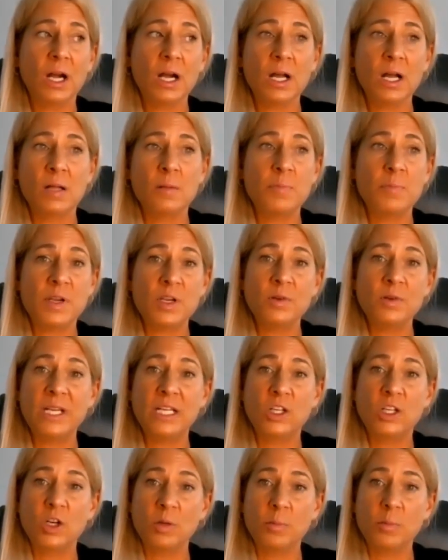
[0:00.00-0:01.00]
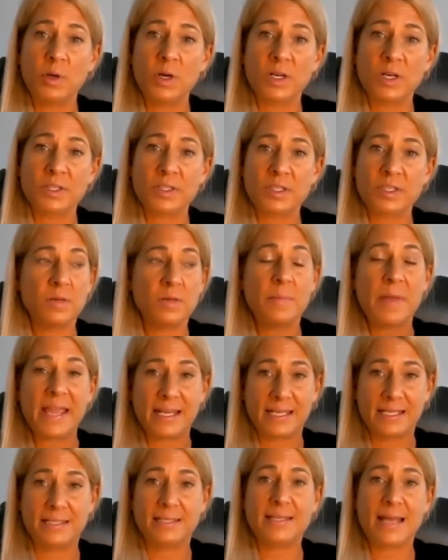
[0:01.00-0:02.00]
But you need good books to
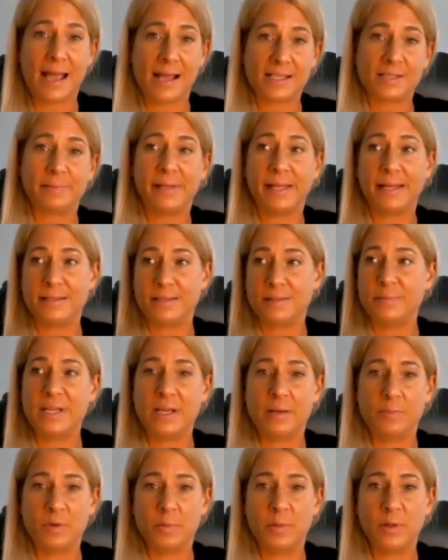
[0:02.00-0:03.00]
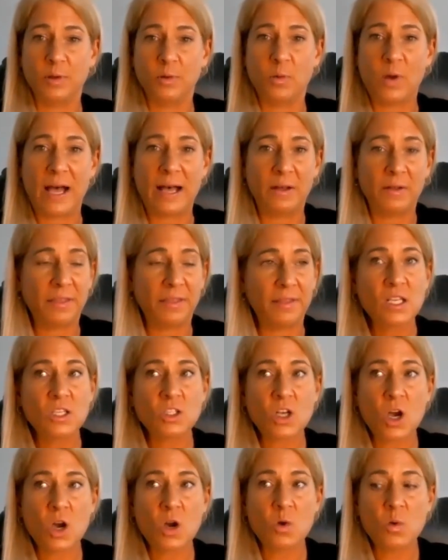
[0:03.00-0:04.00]
make tax plans and be able to build wealth.
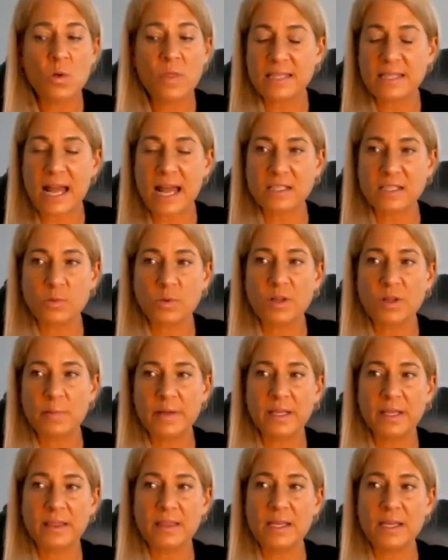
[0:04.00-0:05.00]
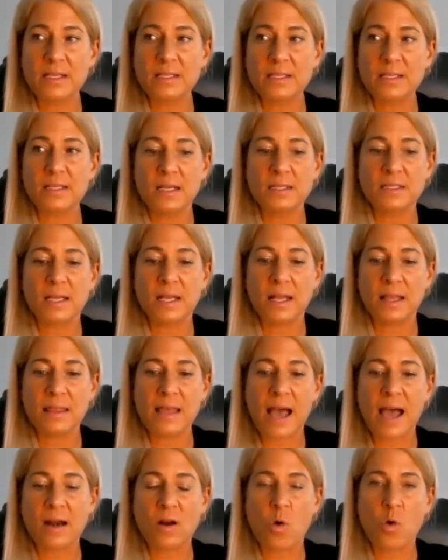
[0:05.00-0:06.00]
So that's one of the big things is getting
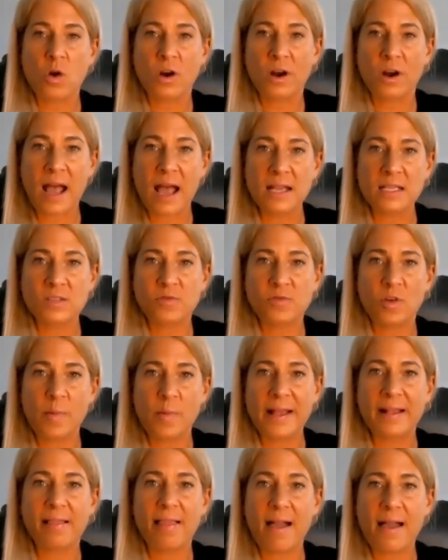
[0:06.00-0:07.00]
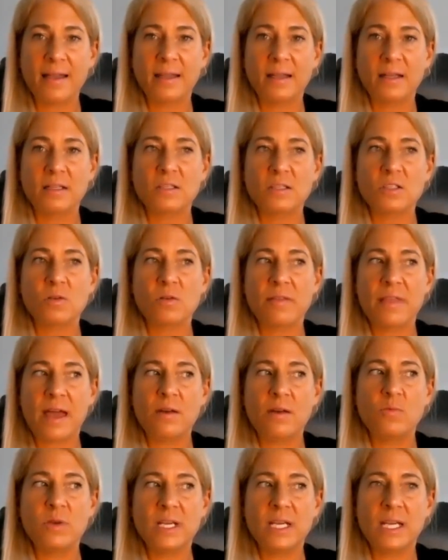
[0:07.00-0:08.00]
that organized for my clients. So
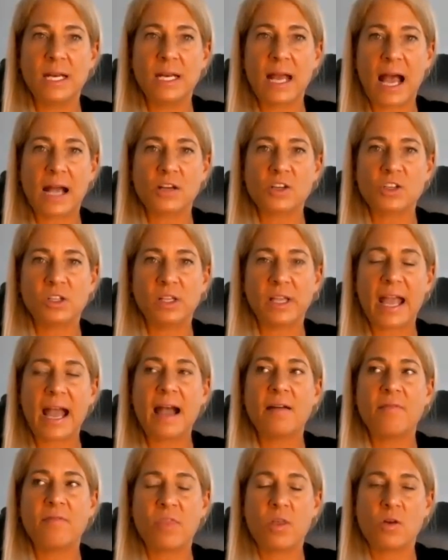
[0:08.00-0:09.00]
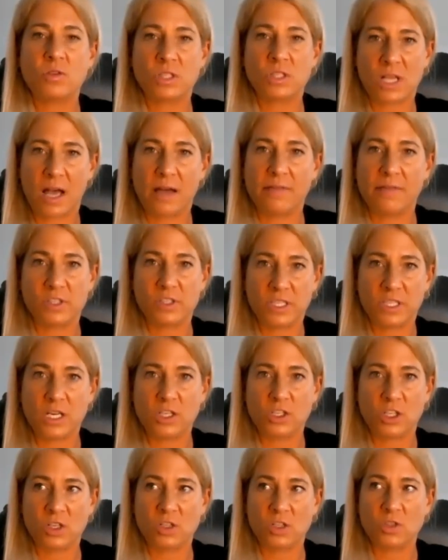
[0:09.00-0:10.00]
then we can actually have those
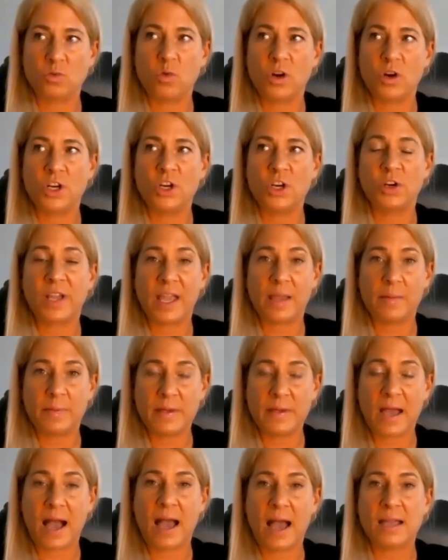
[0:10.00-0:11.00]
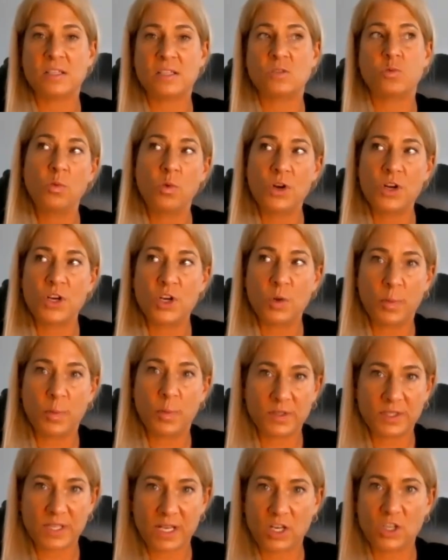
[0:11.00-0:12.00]
conversations. What are your KPIs? What are your
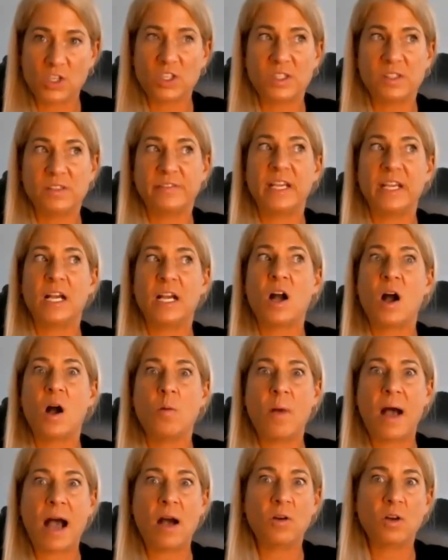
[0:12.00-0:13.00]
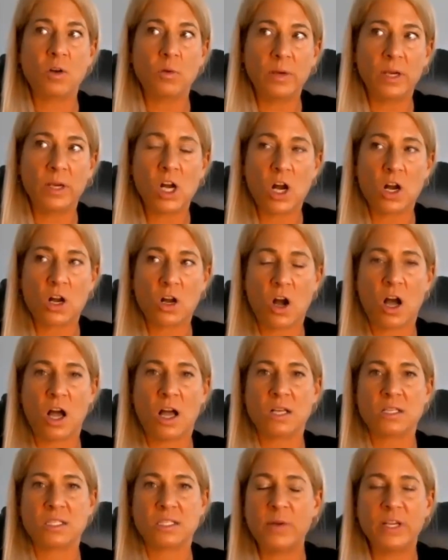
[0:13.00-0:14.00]
percentages of income? How can we cut
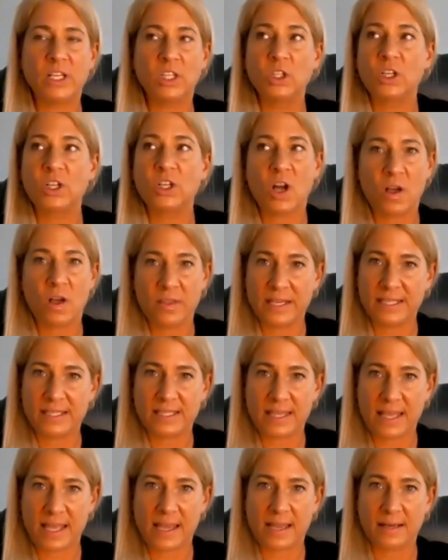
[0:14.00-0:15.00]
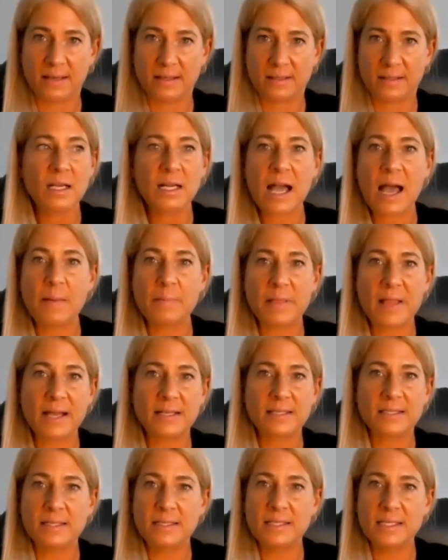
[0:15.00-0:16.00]
costs? We can look at all these things,
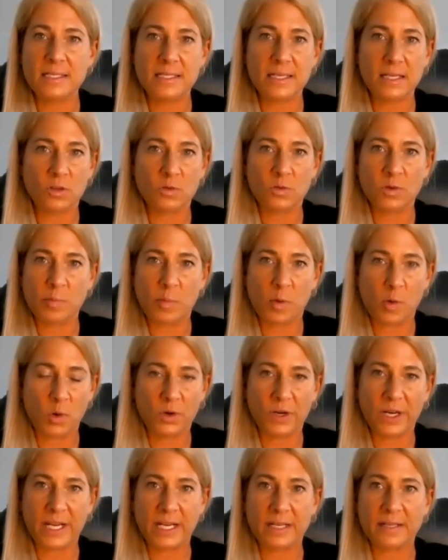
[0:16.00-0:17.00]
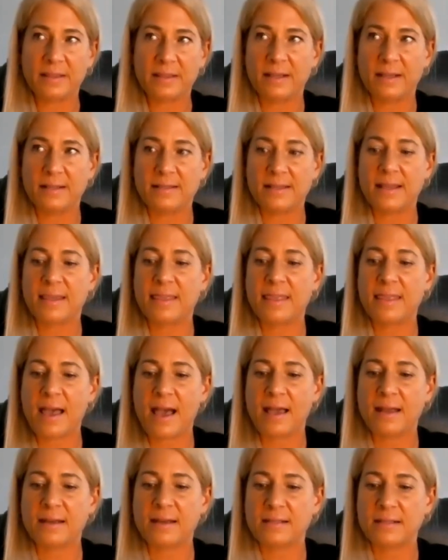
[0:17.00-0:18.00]
complex and detailed reporting, things like
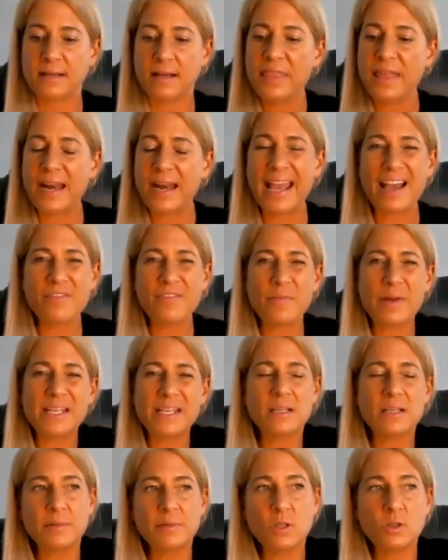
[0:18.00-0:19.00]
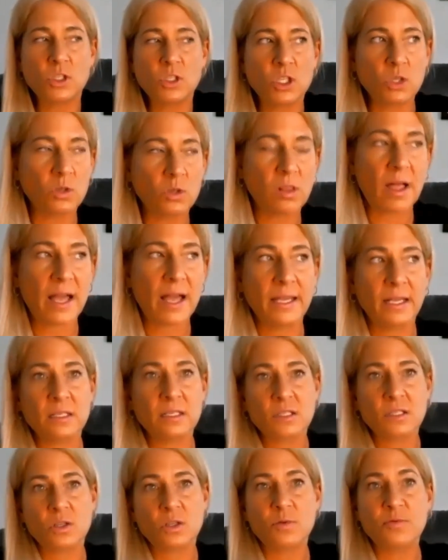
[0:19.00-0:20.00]
that. Then I have my W-2
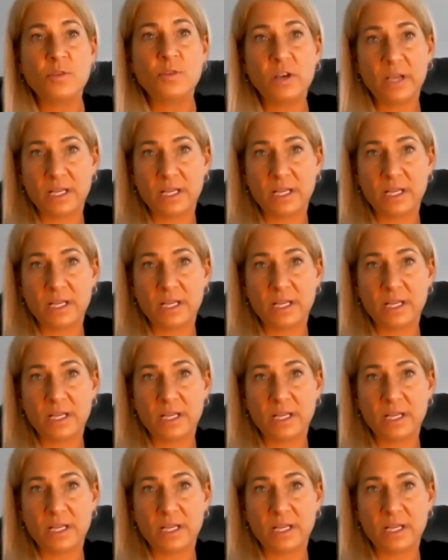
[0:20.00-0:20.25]
clients. So for